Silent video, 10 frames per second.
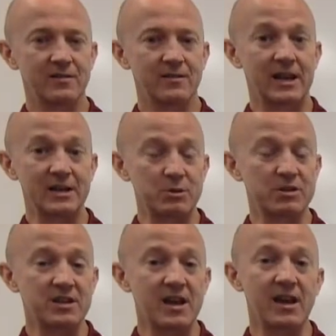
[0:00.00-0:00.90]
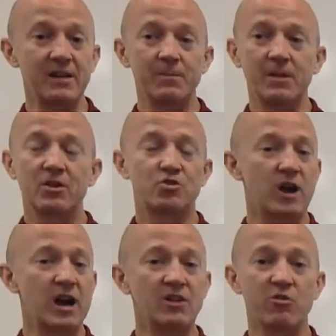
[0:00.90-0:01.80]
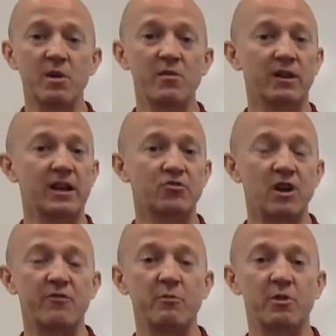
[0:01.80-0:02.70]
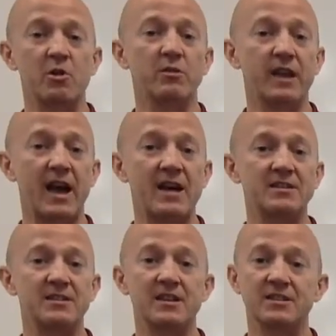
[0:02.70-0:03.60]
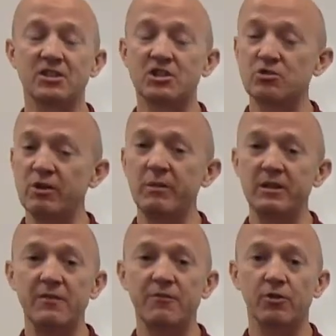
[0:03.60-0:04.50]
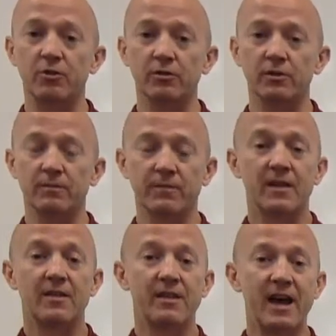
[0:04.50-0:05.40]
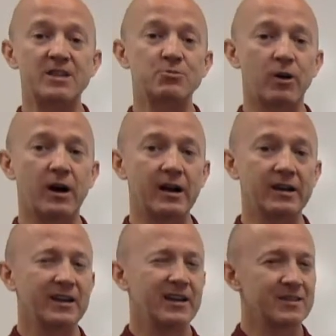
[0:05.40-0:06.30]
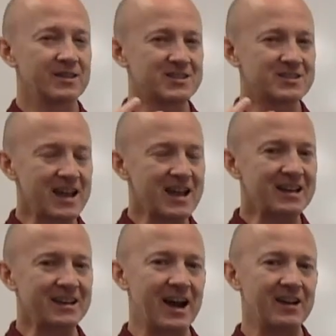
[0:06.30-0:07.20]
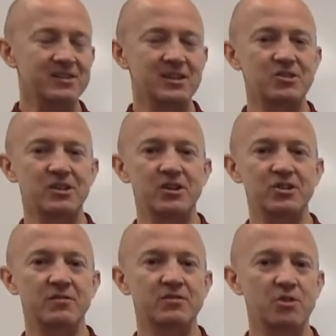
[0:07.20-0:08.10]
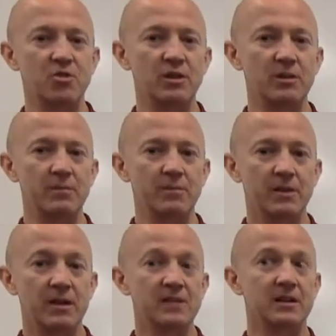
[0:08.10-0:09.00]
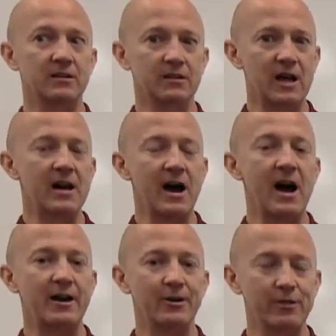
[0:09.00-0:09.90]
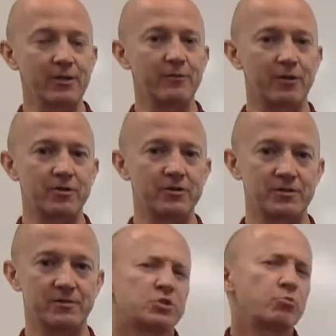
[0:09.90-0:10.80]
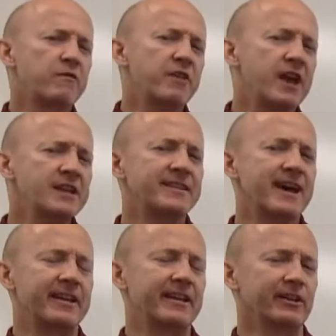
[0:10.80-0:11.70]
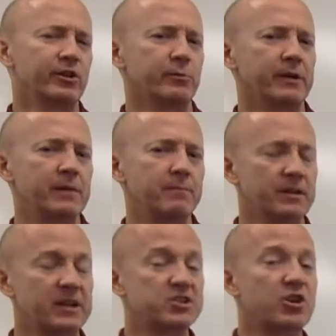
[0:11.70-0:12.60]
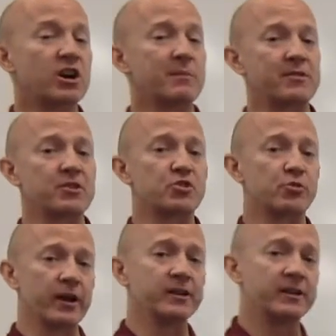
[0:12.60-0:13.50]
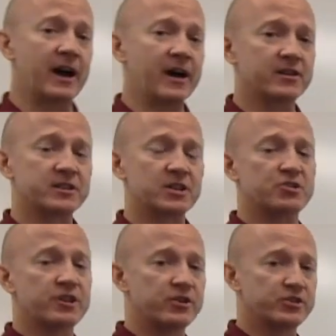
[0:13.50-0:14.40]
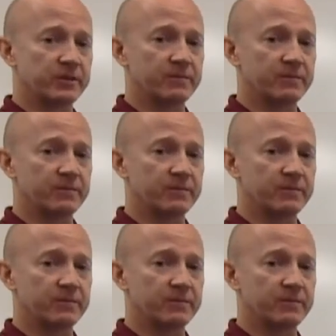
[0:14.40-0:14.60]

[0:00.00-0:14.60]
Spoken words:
And as we said, trying to remove an electron from a noble gas is extremely difficult. That's why the second ionization energy of sodium is a lot higher than the first. So we've hinted at it a little bit, but let's talk about the trend in ionization energy.